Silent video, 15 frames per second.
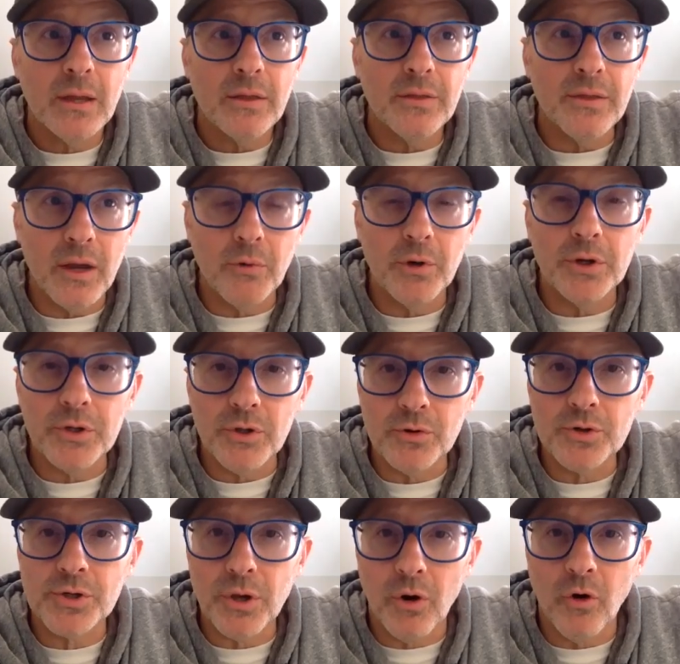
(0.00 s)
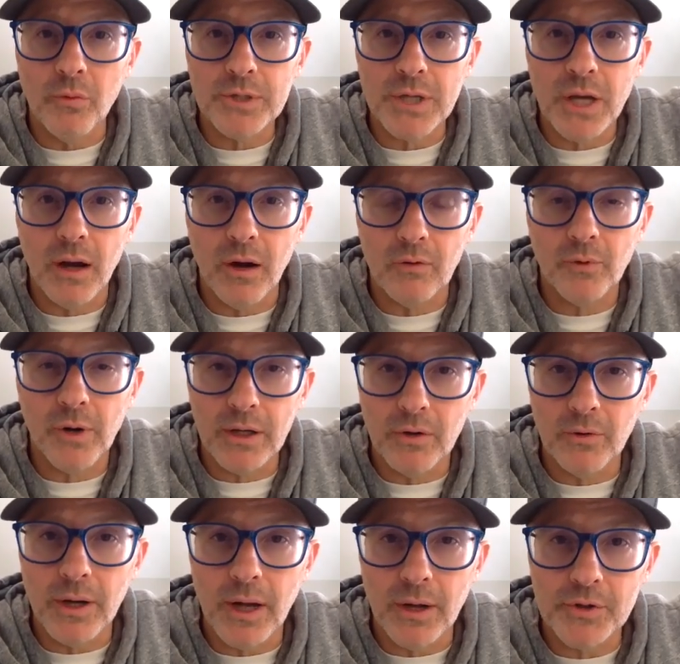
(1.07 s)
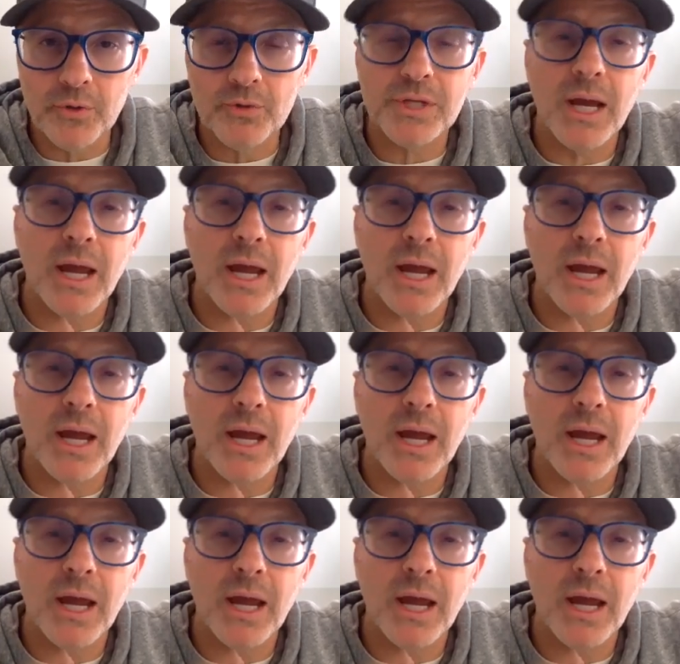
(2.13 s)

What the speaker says: they would use the hometown radio announcers,